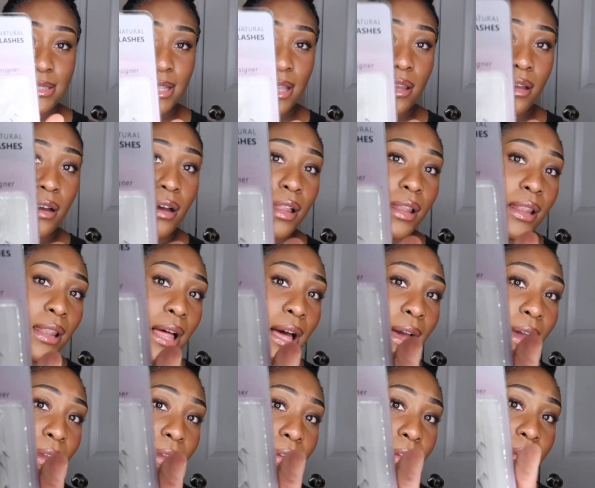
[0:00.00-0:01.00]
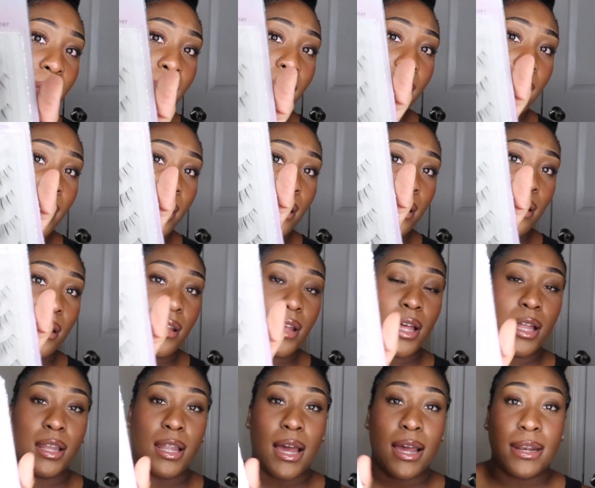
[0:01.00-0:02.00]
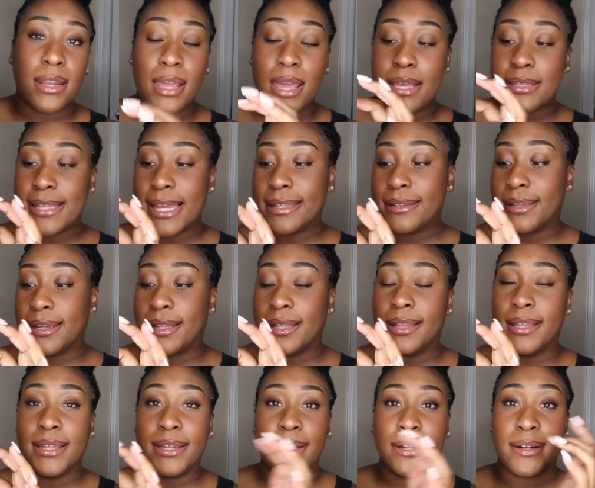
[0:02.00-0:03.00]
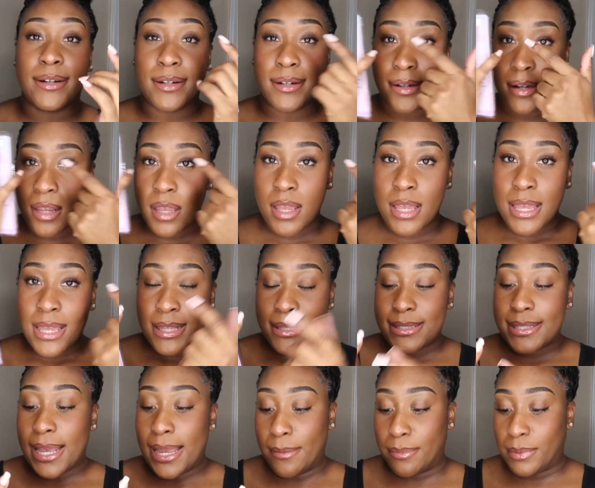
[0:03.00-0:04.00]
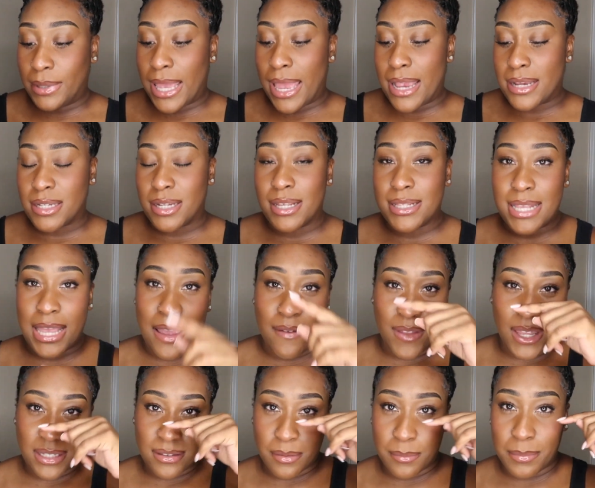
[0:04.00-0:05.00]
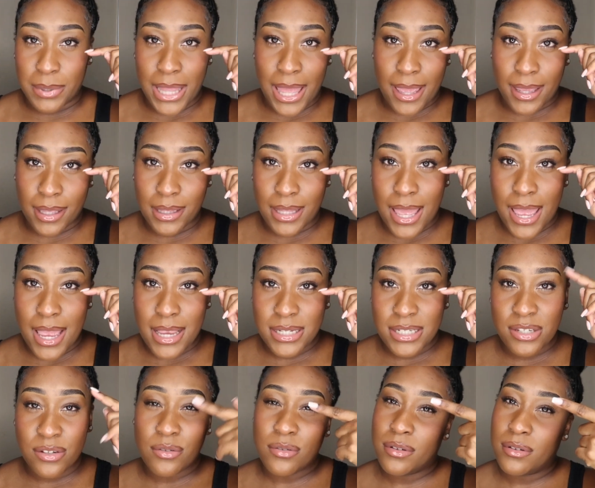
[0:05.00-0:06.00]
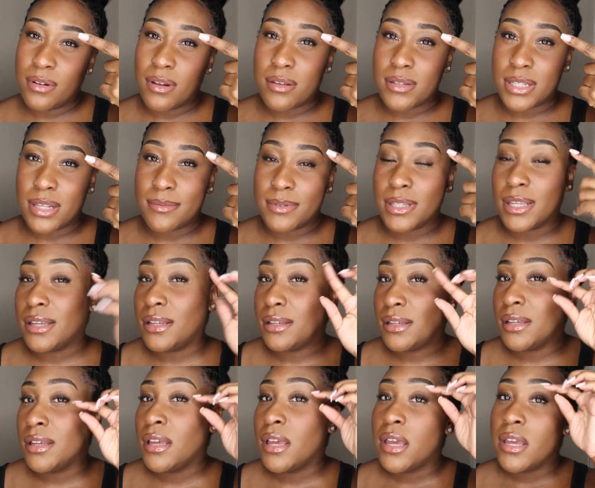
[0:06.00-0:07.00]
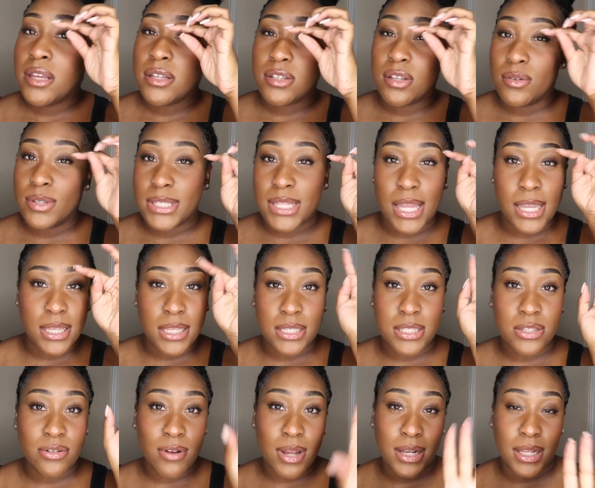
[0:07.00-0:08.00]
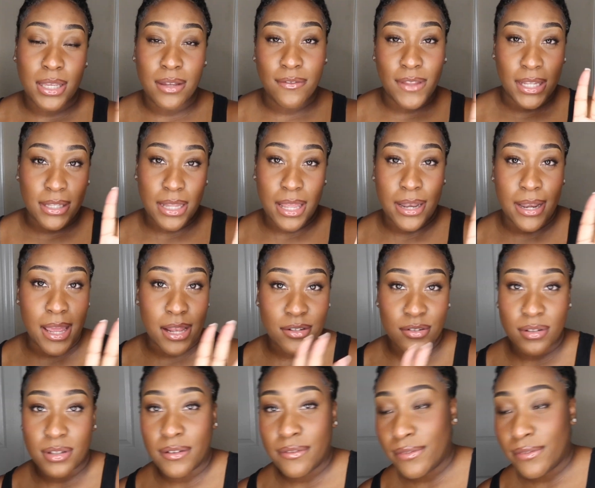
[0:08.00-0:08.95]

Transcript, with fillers: set a lot. A lot. And it has like the clear type lash. It doesn't have like the black lash, you, you know what I'm saying? So it's like, it's trying to give like that natural